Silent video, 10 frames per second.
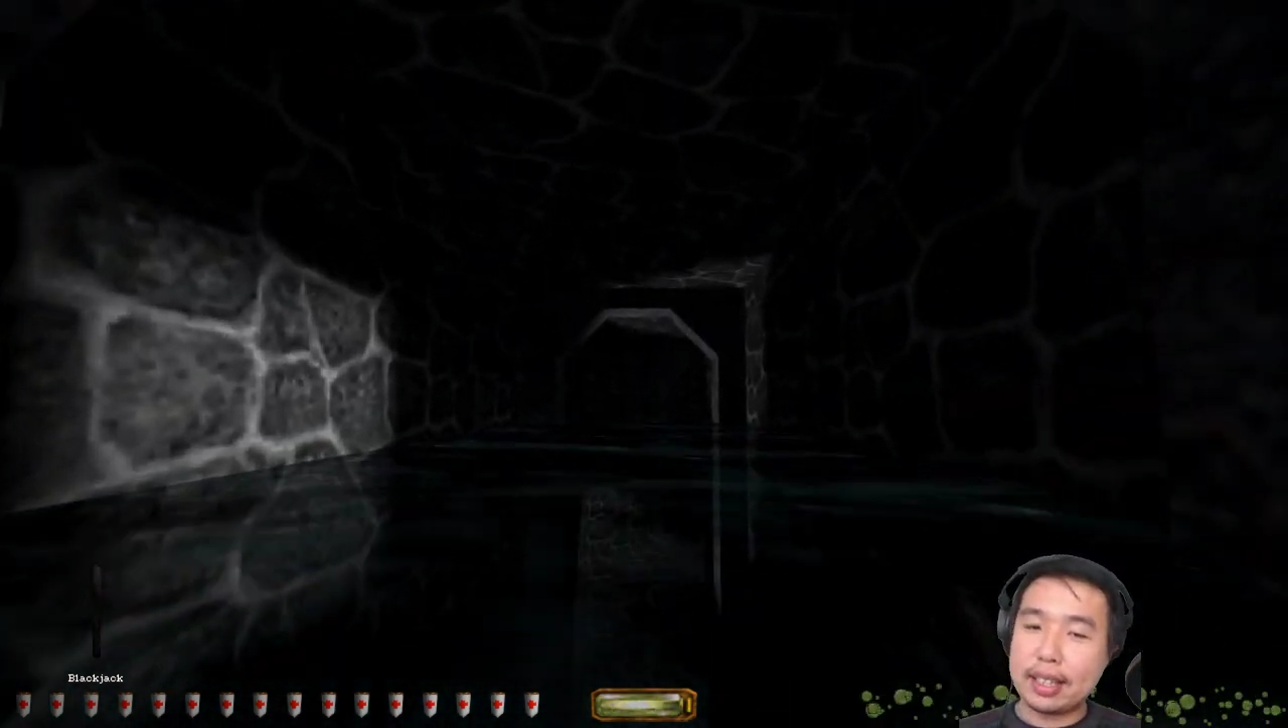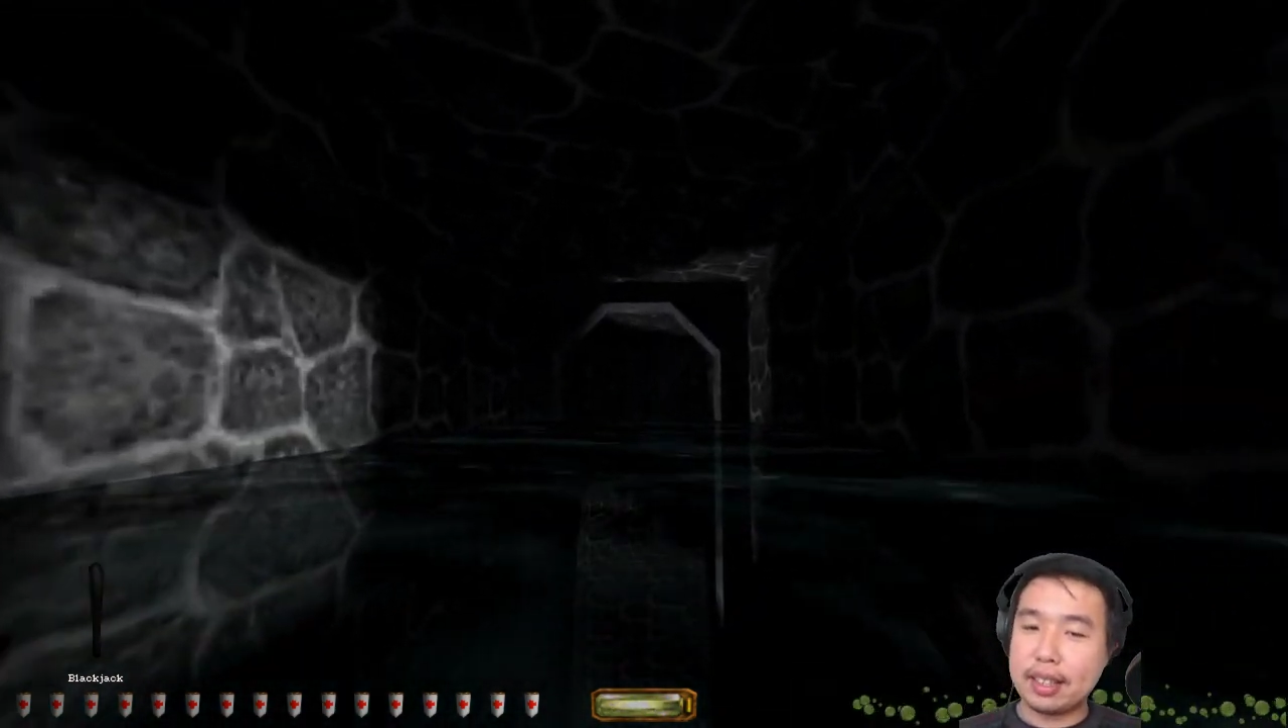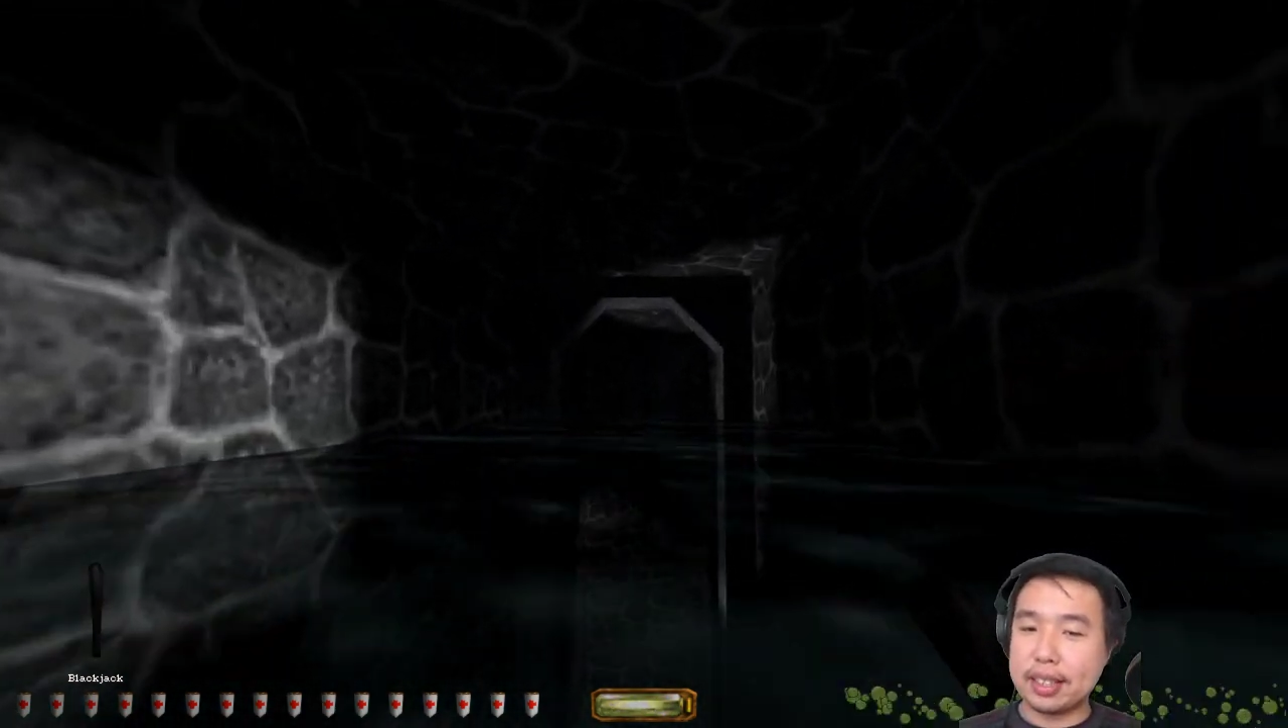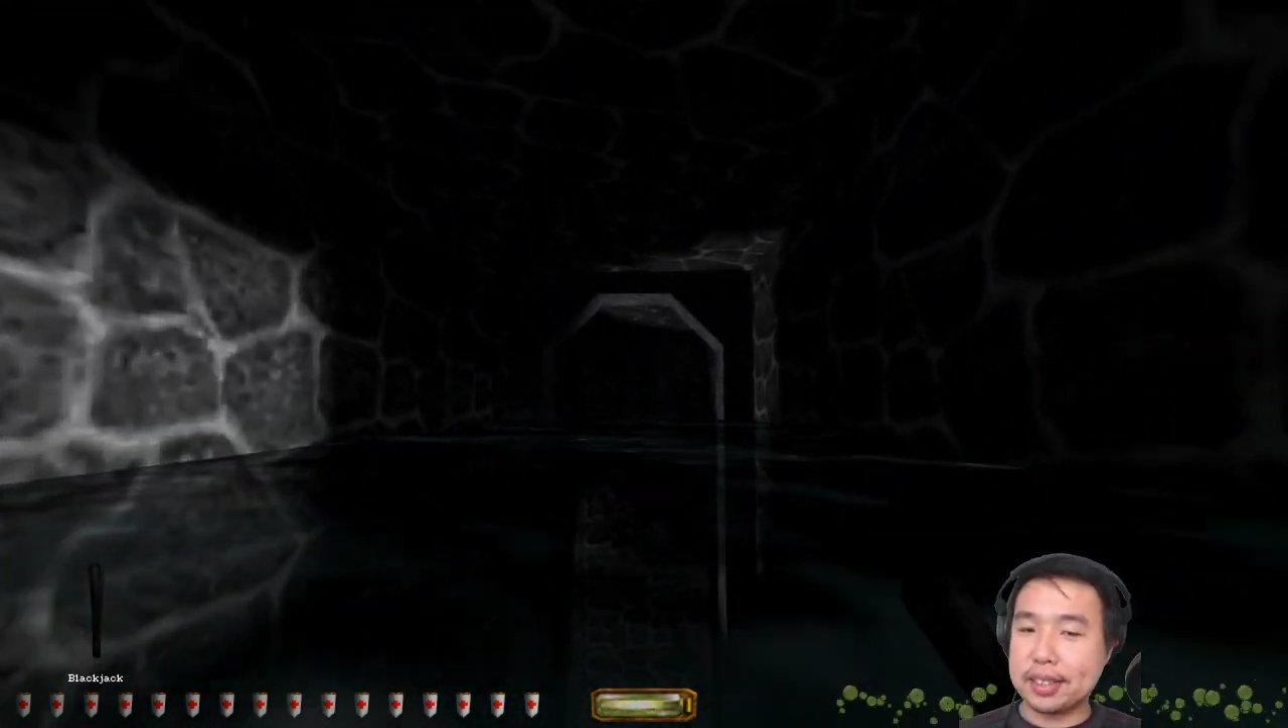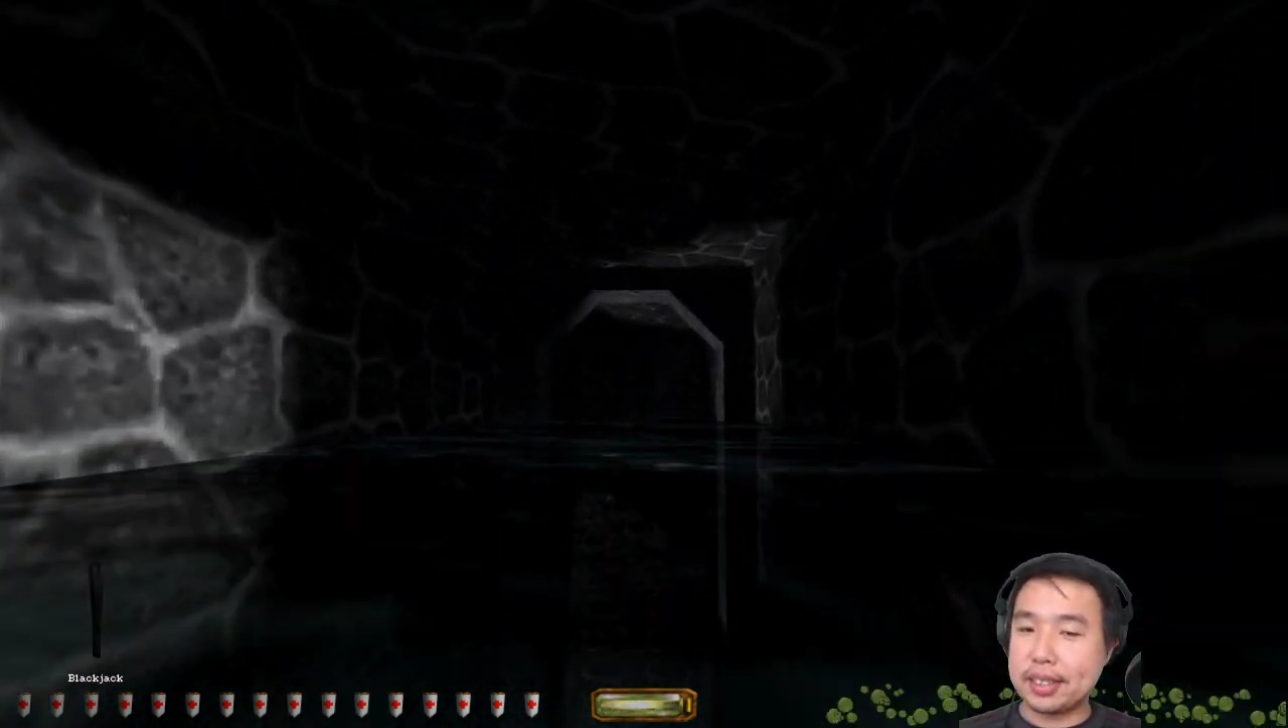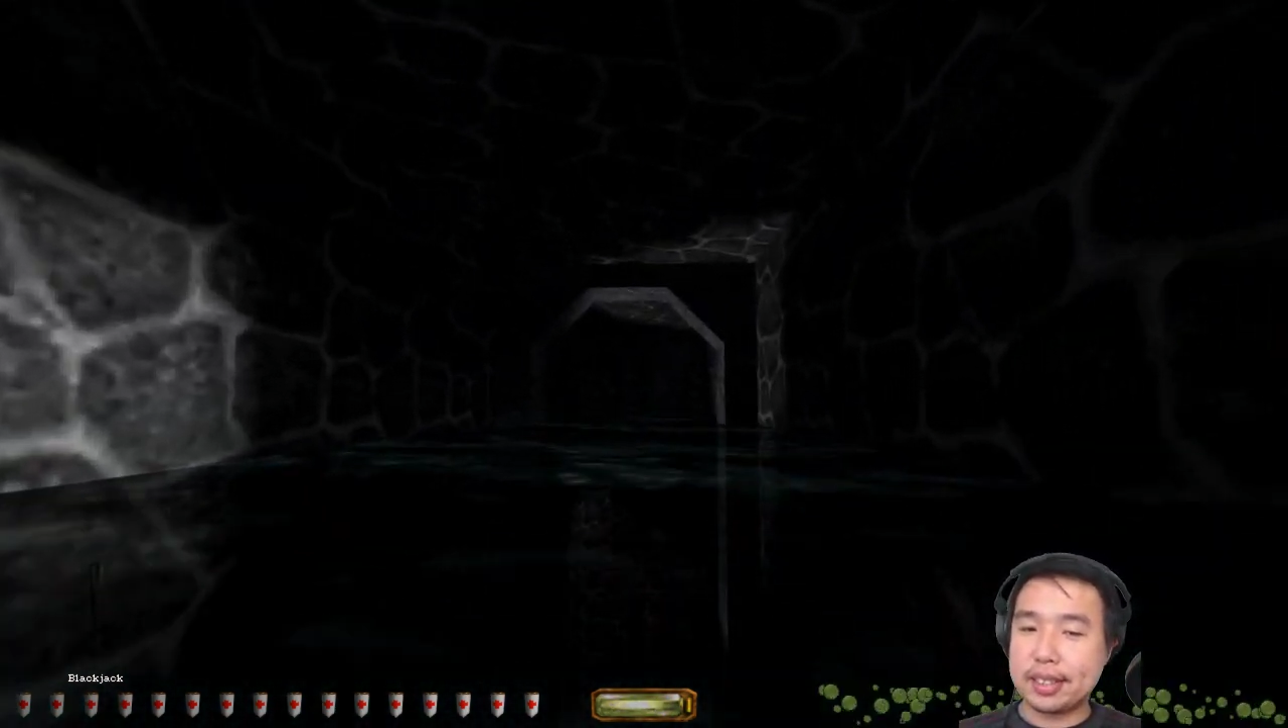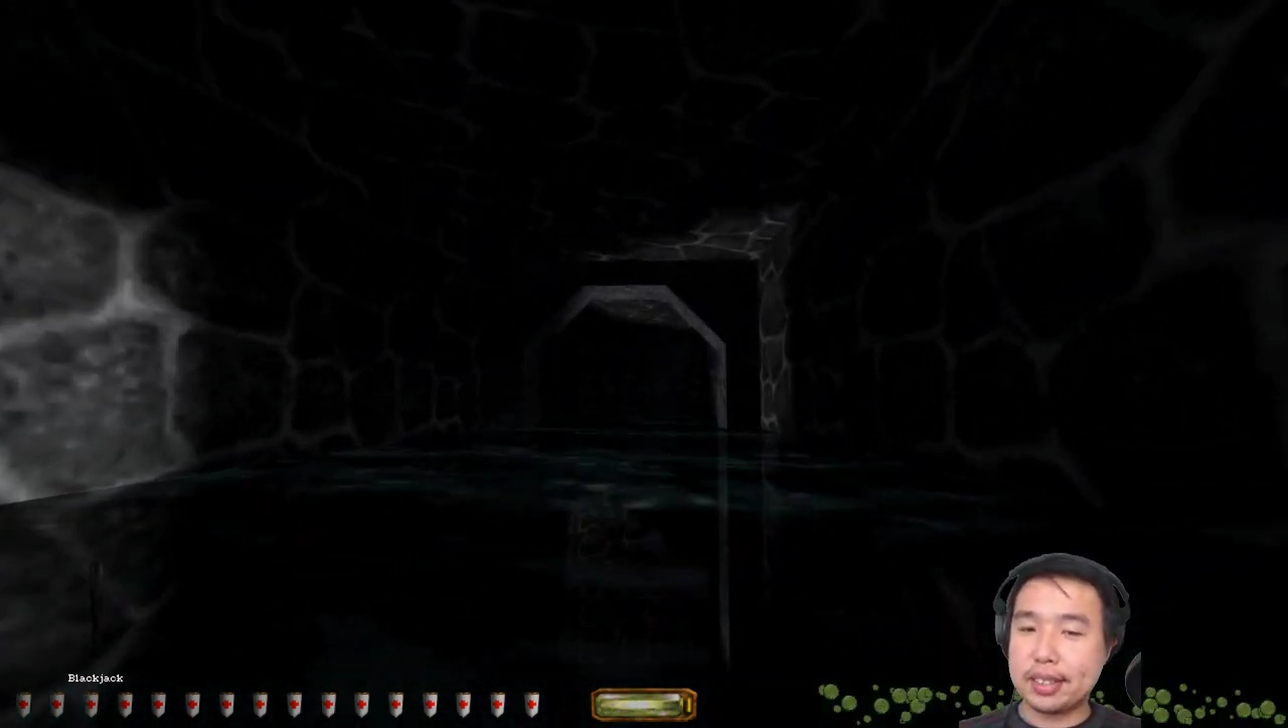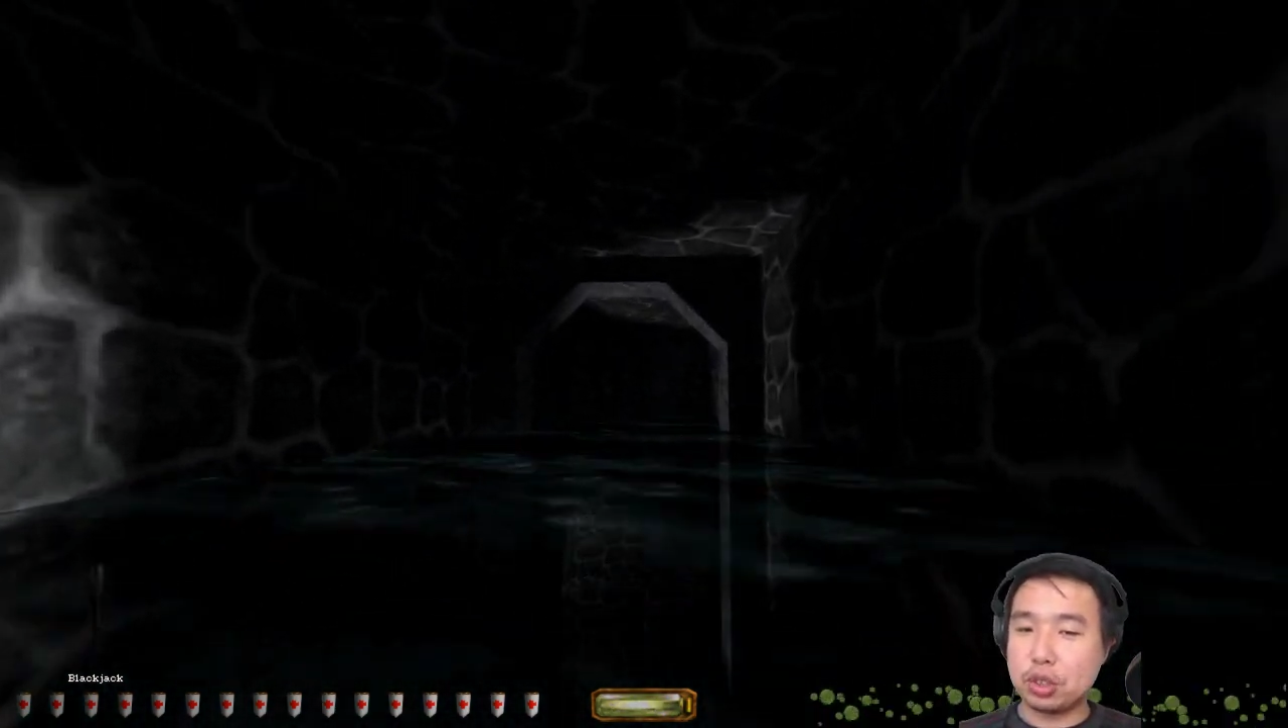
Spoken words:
this